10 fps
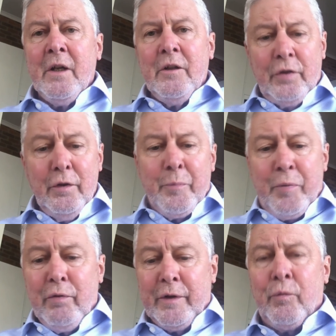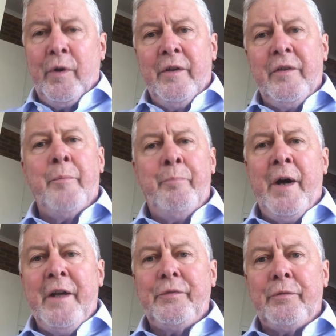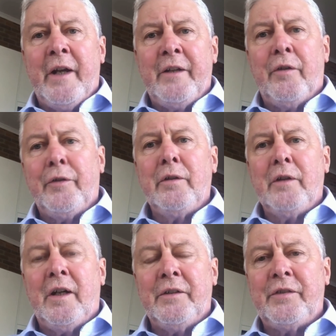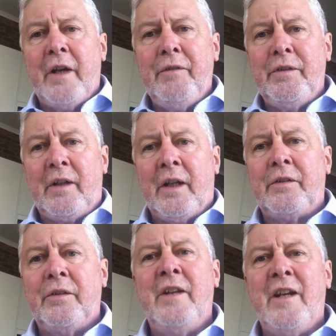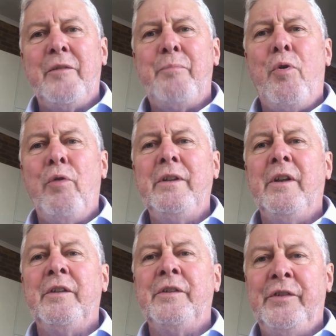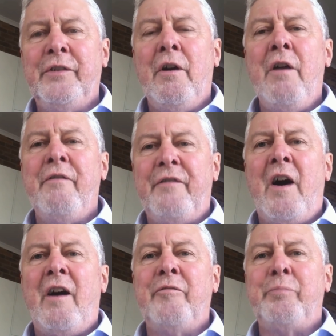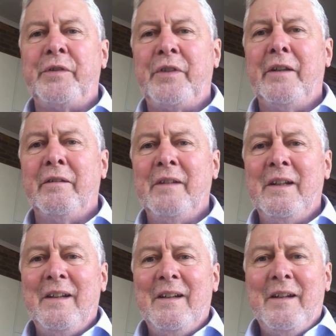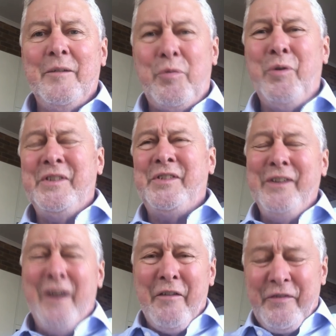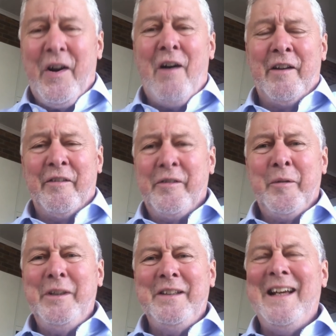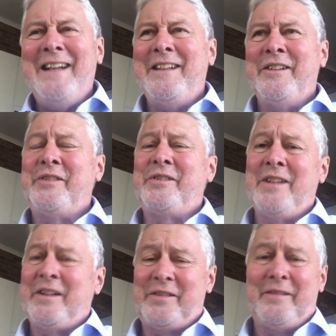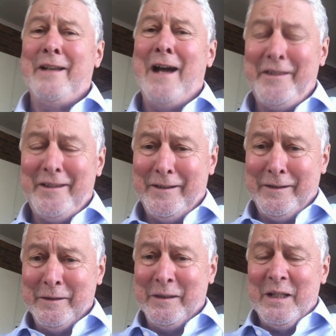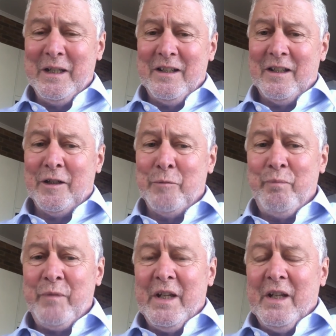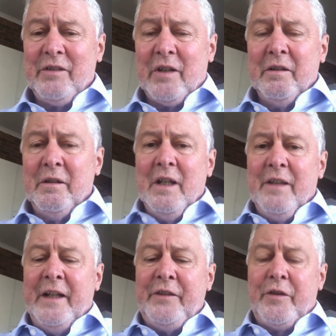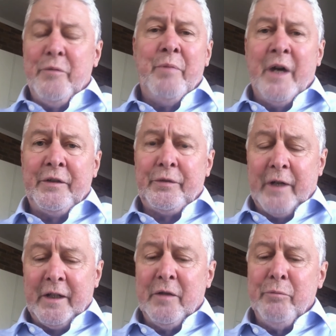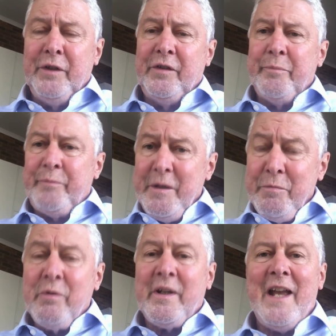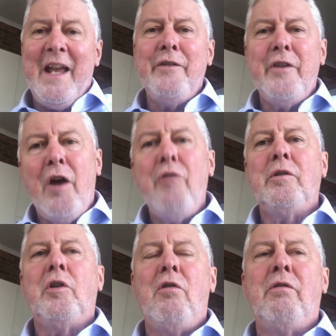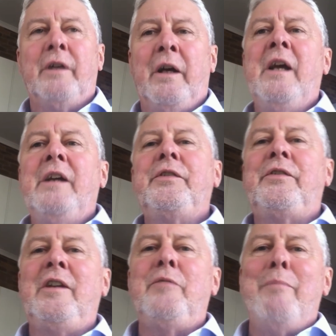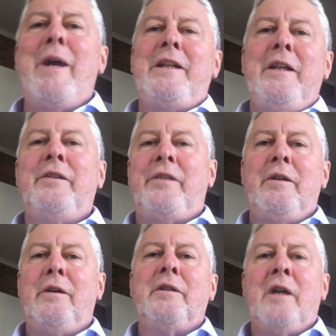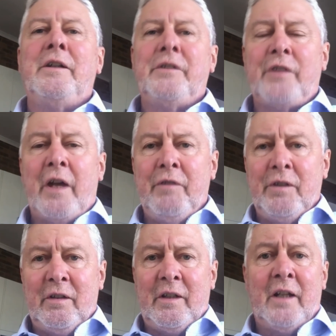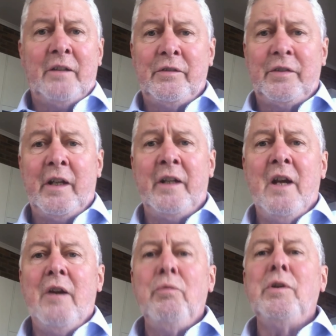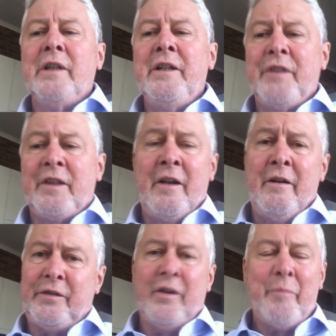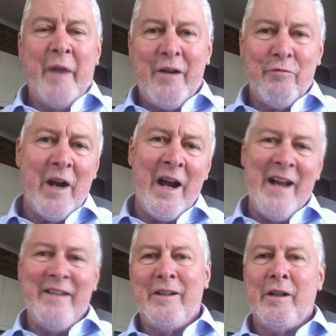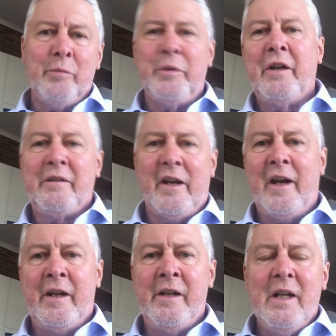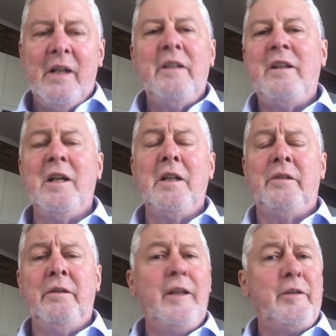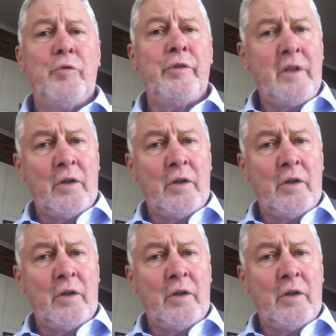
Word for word: to the point where the base rate on online savings accounts is down to 0.05 percent. 0.05. I mean that is just nothing. Um, so that's the base rate. And it means that people can no longer stick money into the online savings account and say, we'll leave it there. It's not a bad rate. You know, it'll be okay. You can't do that anymore. You've got to